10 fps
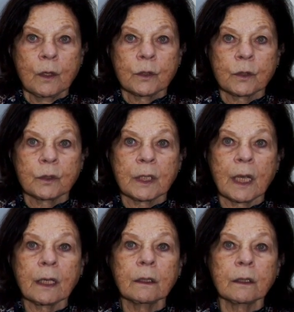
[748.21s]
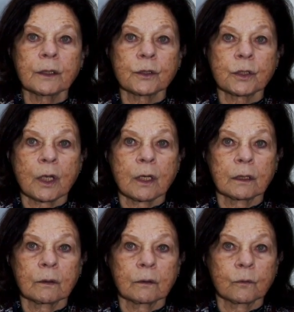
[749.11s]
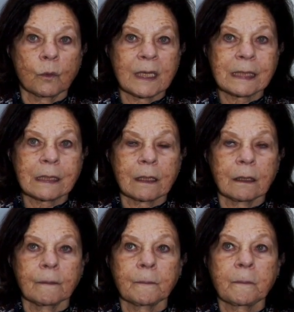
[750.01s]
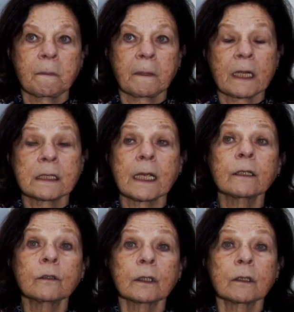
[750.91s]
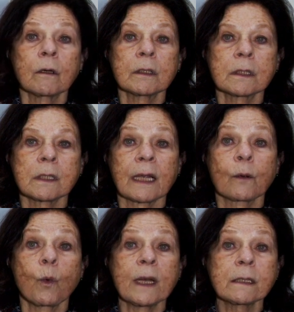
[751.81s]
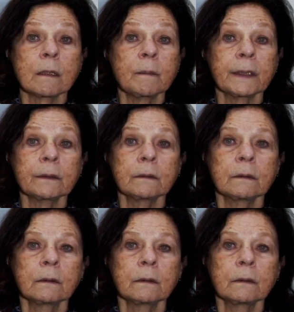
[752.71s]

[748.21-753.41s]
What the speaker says: So you take a look at John Wesley, take a look at artists like Wesselman,